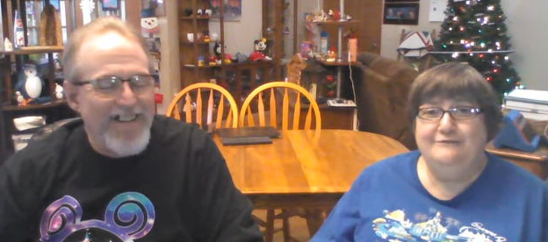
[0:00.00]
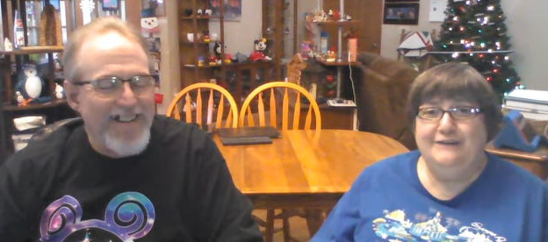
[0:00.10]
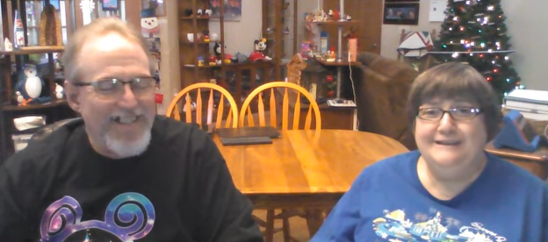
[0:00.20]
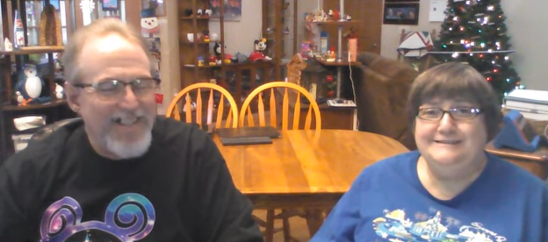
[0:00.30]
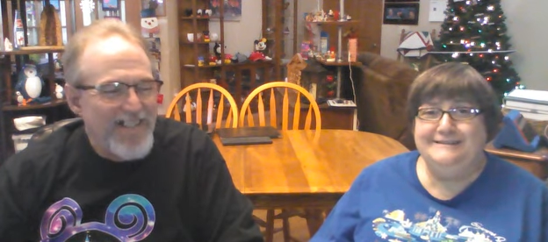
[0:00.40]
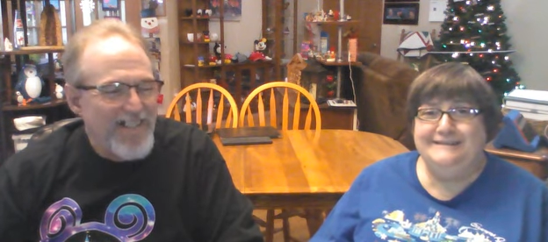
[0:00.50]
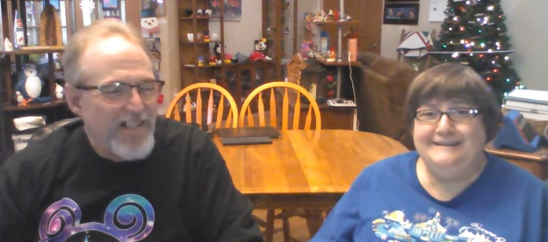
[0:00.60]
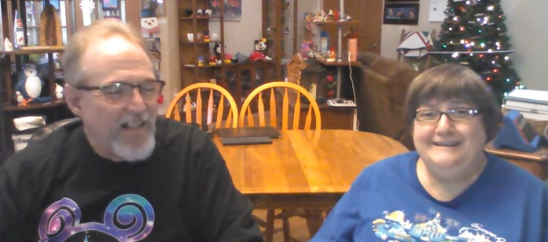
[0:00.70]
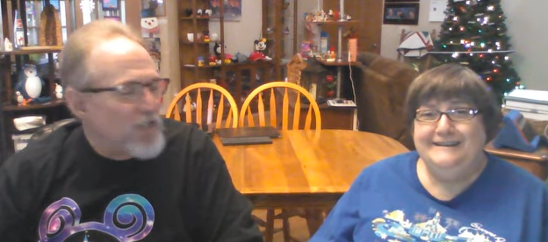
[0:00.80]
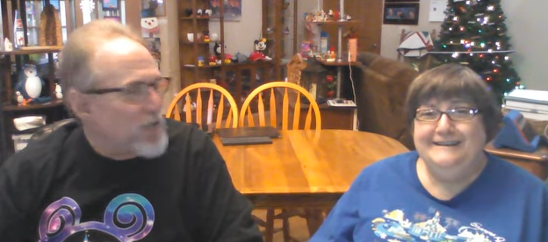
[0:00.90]
Speaker 1: vaccine.
Speaker 2: And
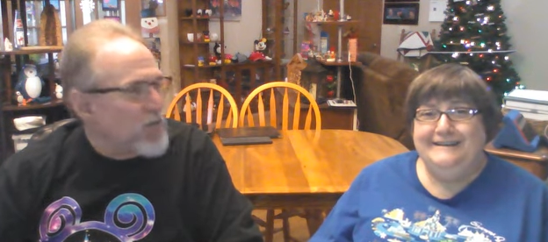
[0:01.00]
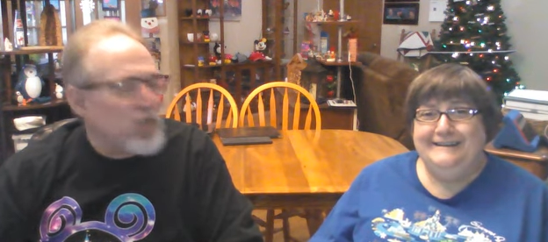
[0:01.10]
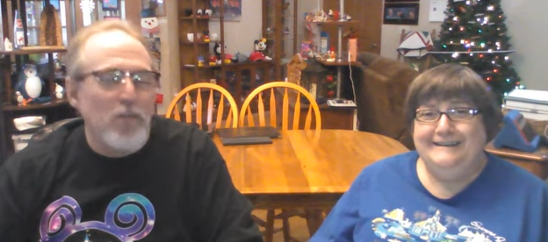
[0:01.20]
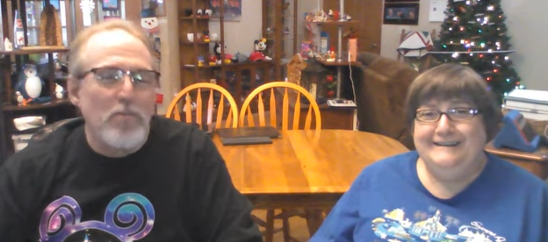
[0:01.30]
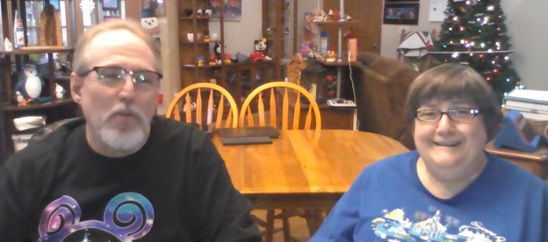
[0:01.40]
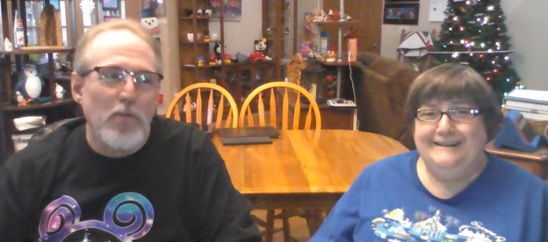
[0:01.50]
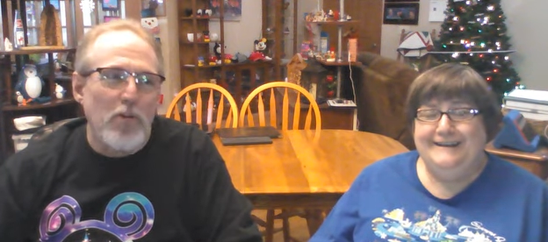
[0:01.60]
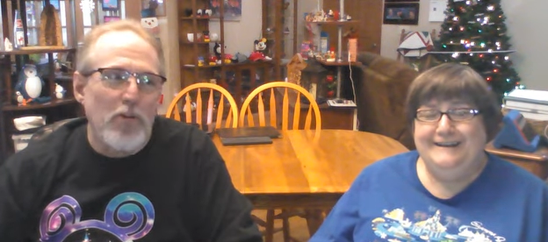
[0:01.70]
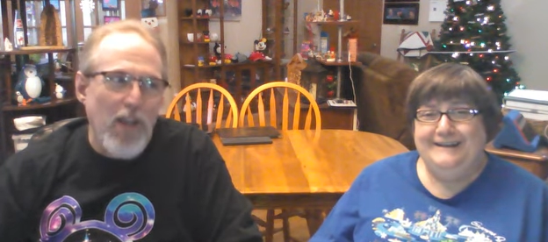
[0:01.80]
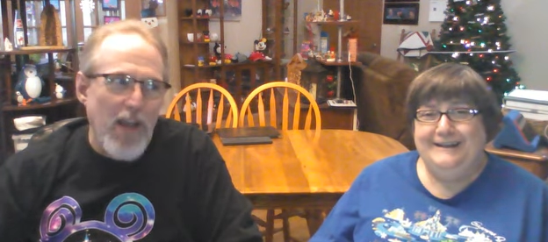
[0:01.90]
she wished she could move her
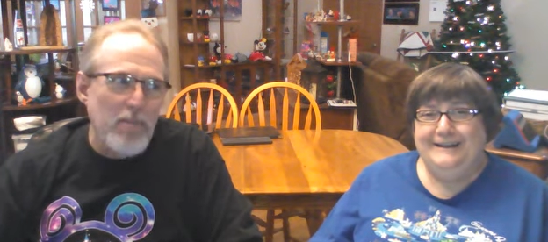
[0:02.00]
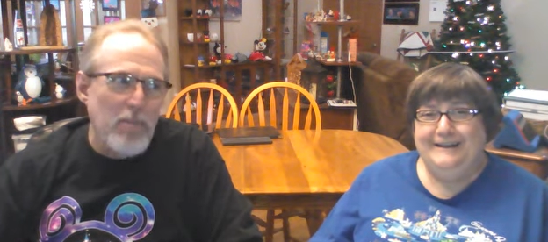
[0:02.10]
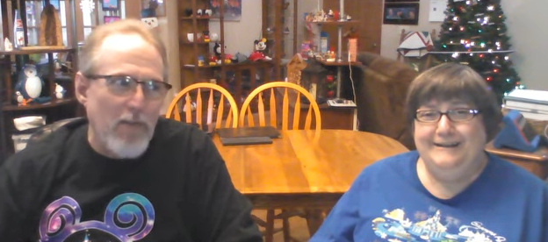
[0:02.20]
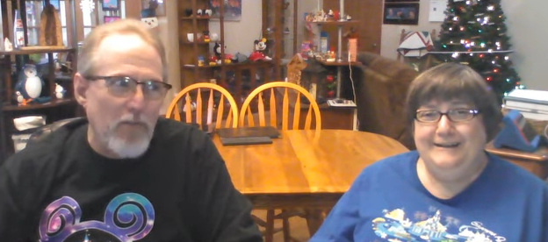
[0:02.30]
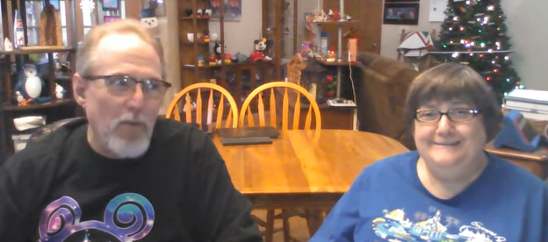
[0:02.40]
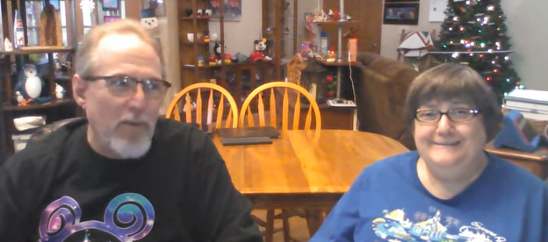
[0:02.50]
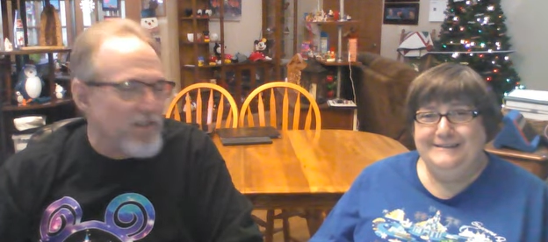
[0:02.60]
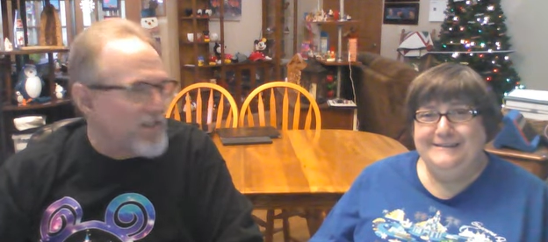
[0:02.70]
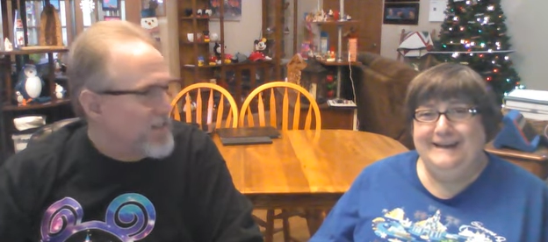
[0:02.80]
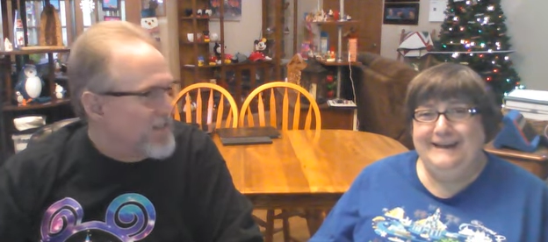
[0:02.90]
birthday up about four months.
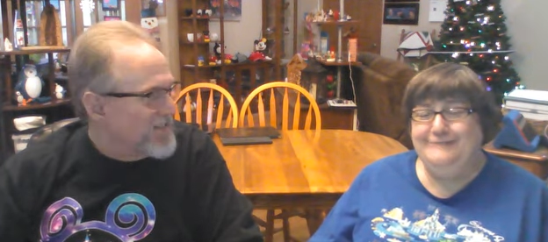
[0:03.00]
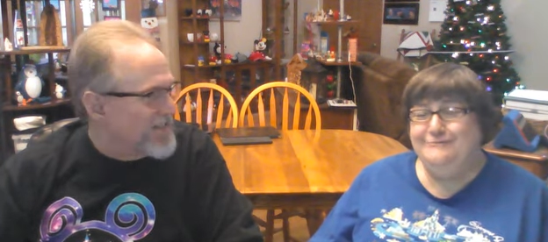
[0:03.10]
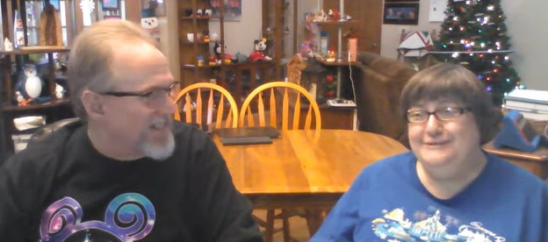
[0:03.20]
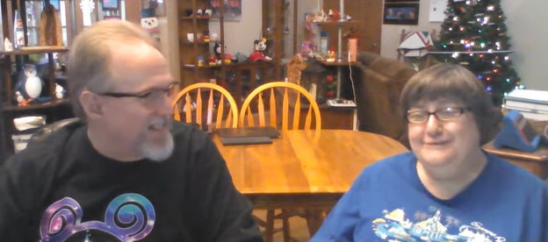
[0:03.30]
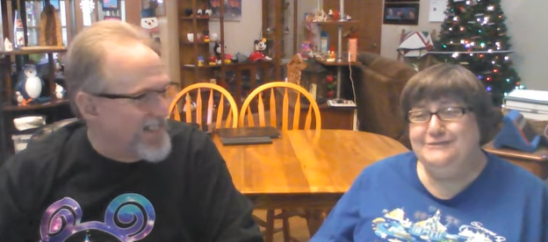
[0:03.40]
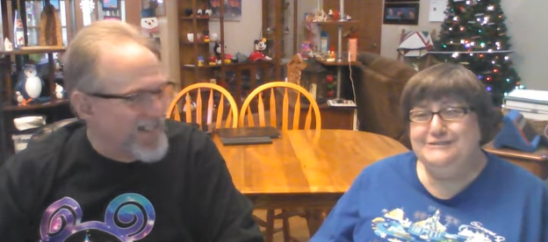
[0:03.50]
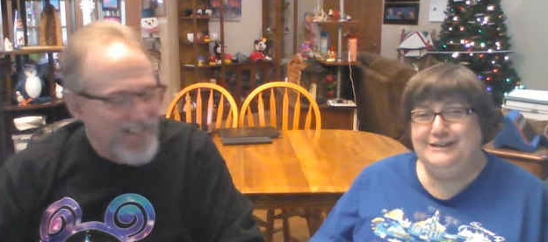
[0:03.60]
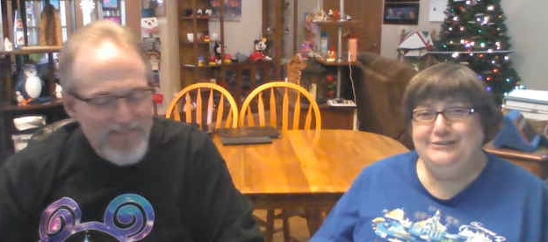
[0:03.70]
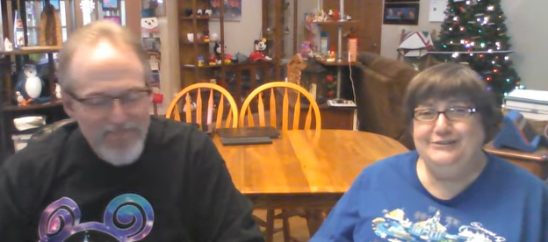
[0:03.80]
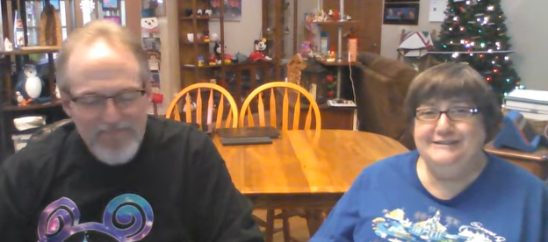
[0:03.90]
Yeah, I
Speaker 1: really wish I
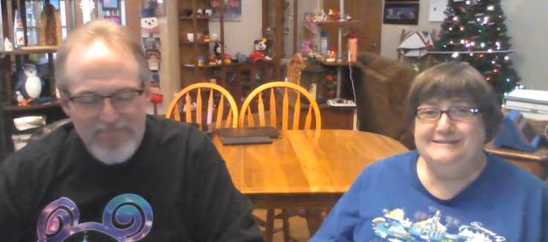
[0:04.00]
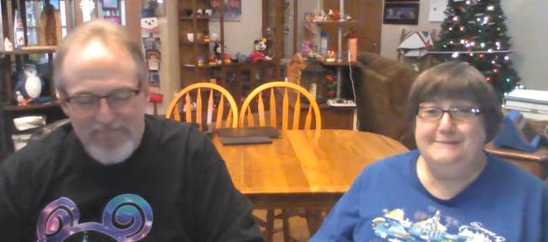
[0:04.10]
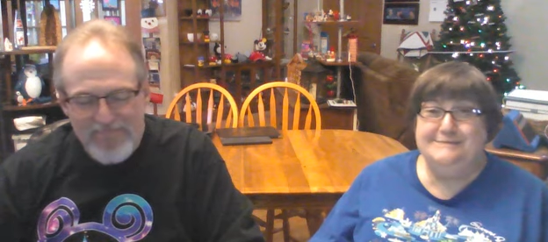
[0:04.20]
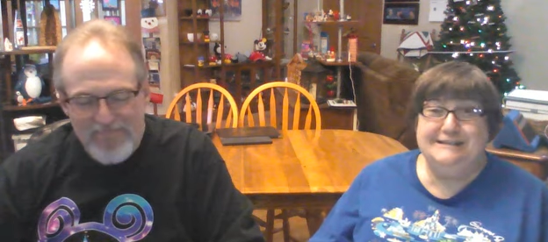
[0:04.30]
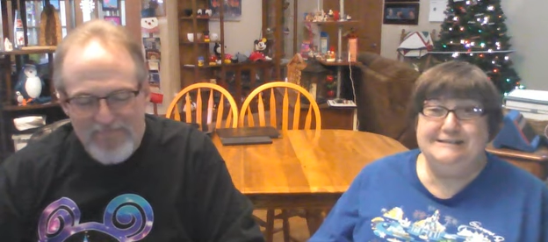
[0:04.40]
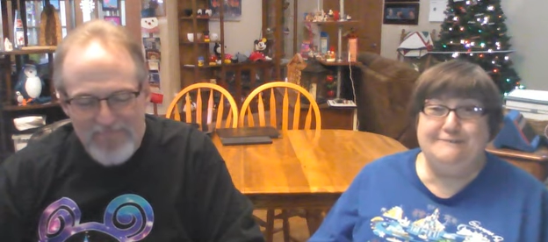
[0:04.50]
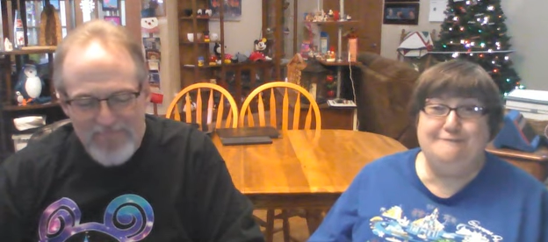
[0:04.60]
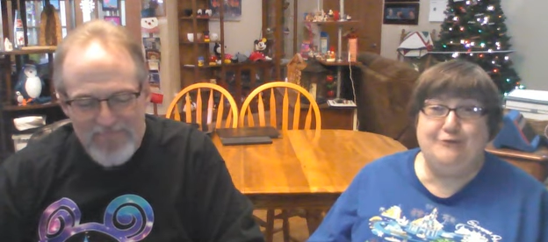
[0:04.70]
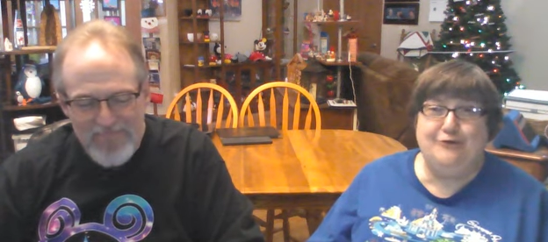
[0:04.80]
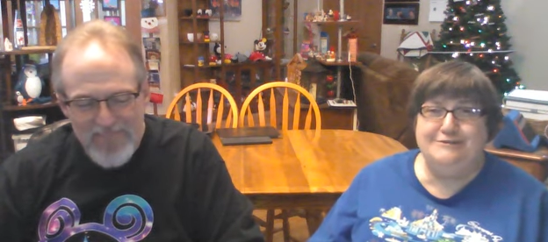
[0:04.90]
could because I'm
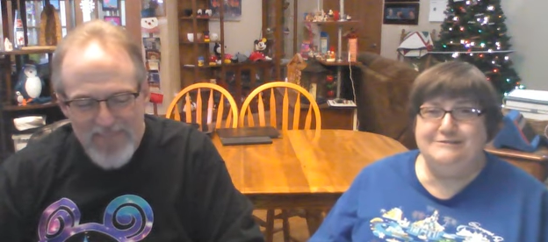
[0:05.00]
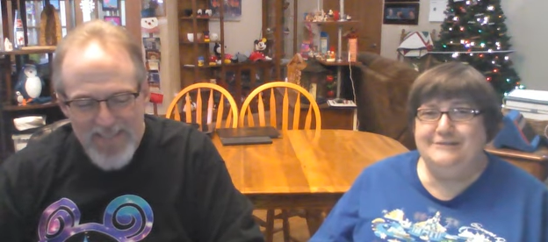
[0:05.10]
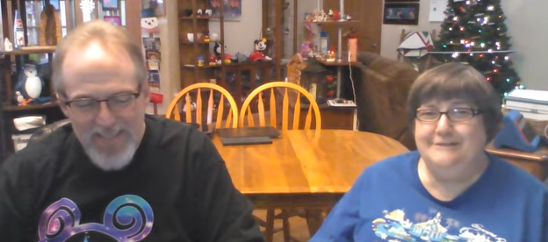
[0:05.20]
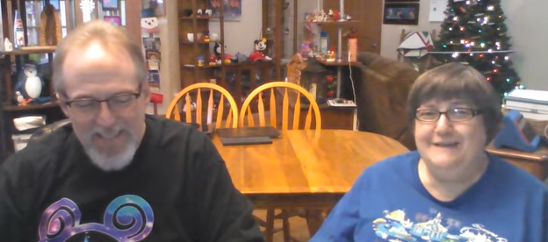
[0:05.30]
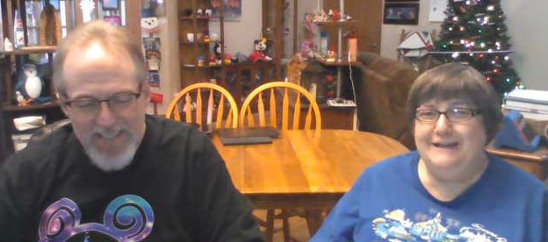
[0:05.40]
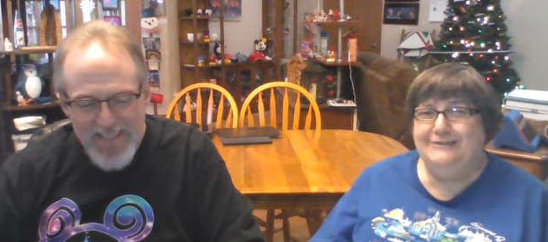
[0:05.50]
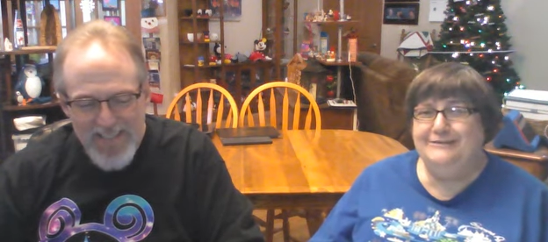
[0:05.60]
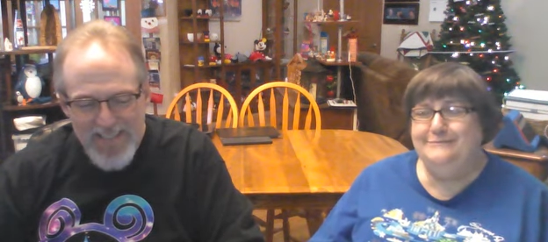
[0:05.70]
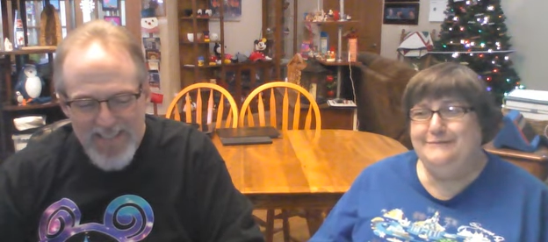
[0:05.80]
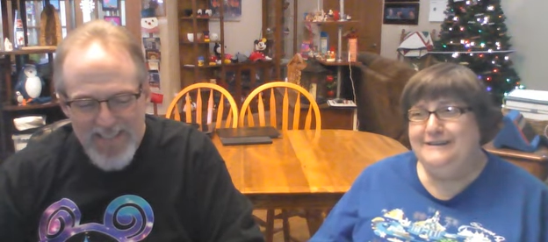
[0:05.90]
64, so I'm not going to
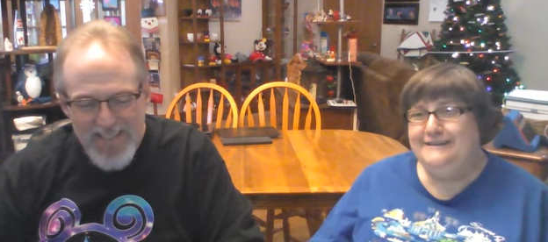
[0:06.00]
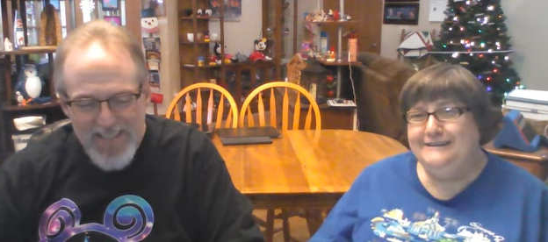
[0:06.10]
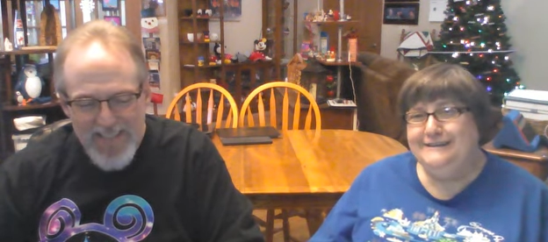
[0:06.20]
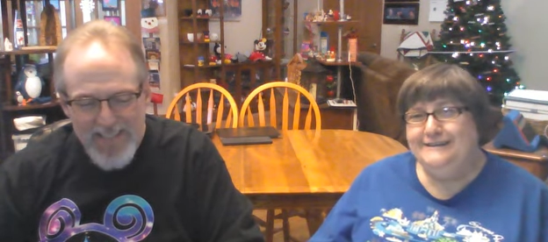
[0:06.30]
be